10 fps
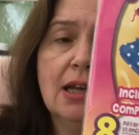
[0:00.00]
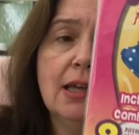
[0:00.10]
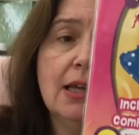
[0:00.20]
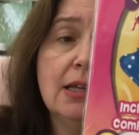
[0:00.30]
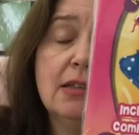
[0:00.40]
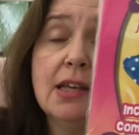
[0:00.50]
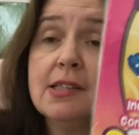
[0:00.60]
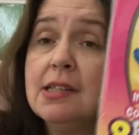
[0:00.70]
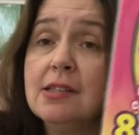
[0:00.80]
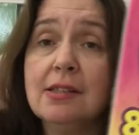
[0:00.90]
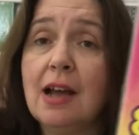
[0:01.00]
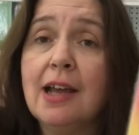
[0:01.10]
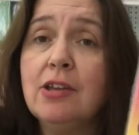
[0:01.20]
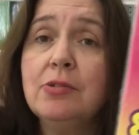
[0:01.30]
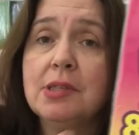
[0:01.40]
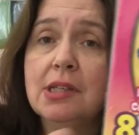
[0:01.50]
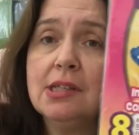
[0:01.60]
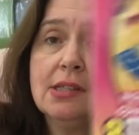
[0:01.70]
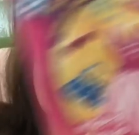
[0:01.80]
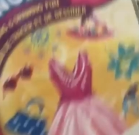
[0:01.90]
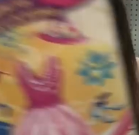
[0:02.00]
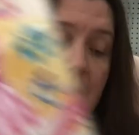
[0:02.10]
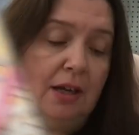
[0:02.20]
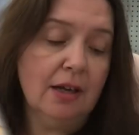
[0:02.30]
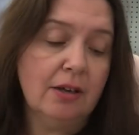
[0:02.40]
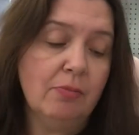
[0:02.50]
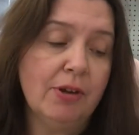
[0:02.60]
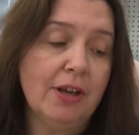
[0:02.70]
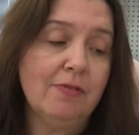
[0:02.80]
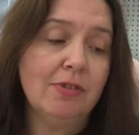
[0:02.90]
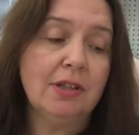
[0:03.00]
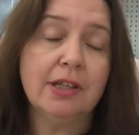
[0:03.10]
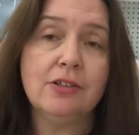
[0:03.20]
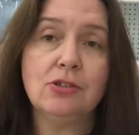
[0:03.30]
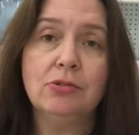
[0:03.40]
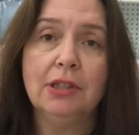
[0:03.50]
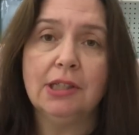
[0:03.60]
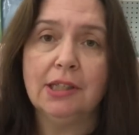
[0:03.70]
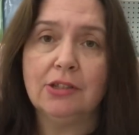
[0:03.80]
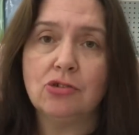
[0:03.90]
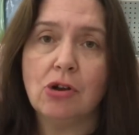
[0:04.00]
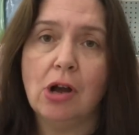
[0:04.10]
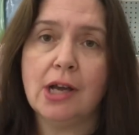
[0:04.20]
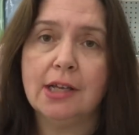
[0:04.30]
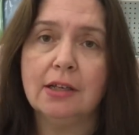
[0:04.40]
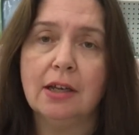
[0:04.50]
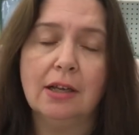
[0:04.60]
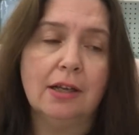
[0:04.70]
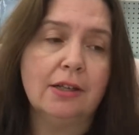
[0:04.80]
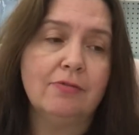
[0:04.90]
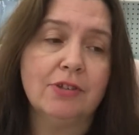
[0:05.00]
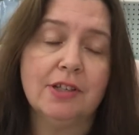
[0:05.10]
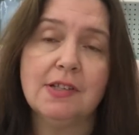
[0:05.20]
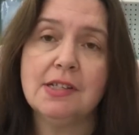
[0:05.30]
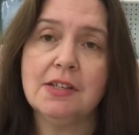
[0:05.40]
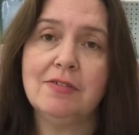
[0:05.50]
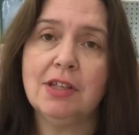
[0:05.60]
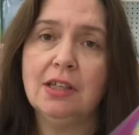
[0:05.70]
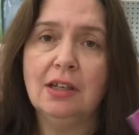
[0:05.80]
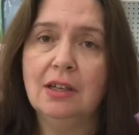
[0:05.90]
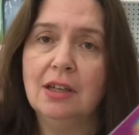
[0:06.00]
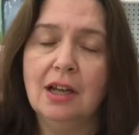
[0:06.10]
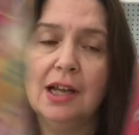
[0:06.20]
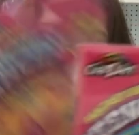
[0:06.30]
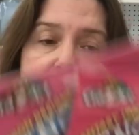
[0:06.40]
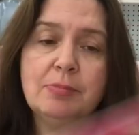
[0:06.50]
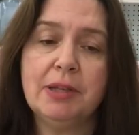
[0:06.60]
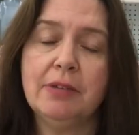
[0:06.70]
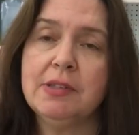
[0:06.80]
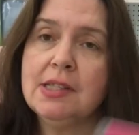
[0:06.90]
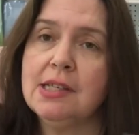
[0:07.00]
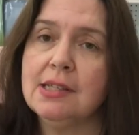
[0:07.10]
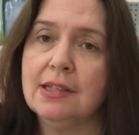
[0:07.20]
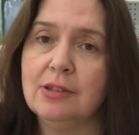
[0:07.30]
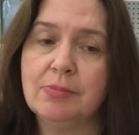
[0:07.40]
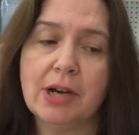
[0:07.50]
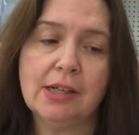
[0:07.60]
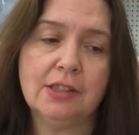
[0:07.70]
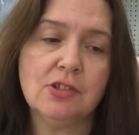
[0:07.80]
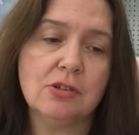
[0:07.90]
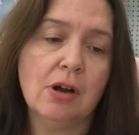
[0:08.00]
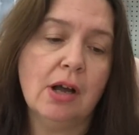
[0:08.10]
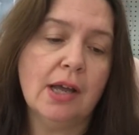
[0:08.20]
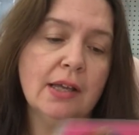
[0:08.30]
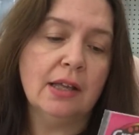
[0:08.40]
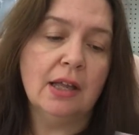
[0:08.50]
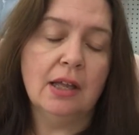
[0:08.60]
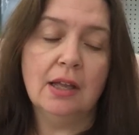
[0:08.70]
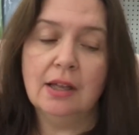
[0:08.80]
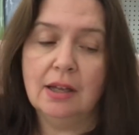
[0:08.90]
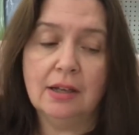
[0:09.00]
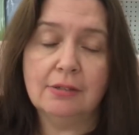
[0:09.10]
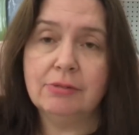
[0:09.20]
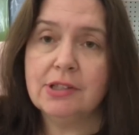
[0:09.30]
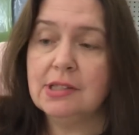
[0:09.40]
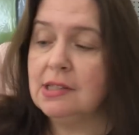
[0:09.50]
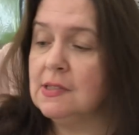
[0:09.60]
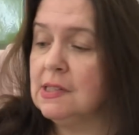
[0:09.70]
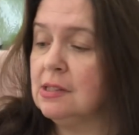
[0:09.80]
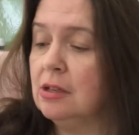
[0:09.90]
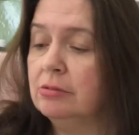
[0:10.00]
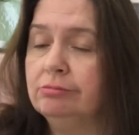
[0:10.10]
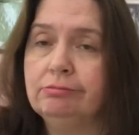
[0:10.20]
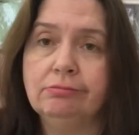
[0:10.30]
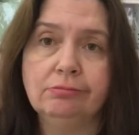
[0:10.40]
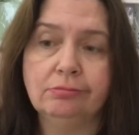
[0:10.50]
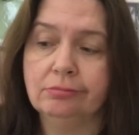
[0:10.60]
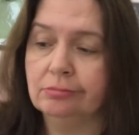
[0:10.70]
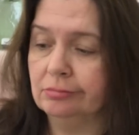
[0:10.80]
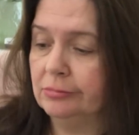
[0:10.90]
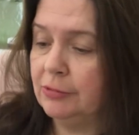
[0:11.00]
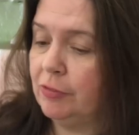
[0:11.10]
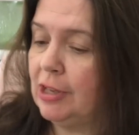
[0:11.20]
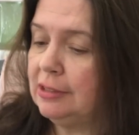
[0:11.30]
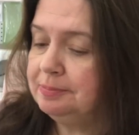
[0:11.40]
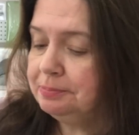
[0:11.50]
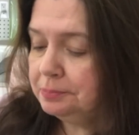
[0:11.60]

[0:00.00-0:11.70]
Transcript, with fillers: And yes, these, I use these uh, when I feel like doodling and drawing uh, in front of the T V. I like to play with these, like to practice drawing uh, with these, so they're fun.